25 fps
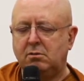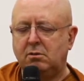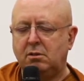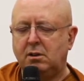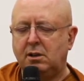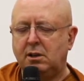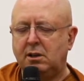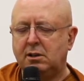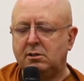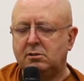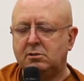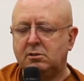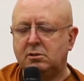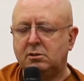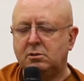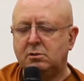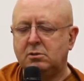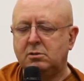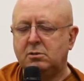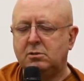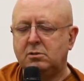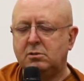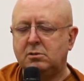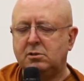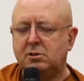Relaxing
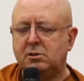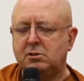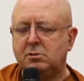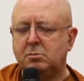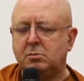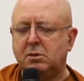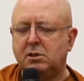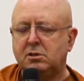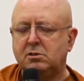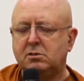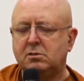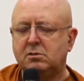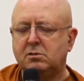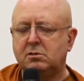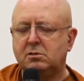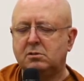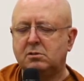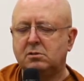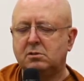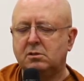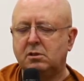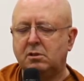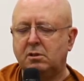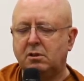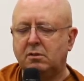all these
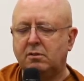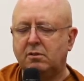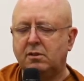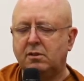muscles in the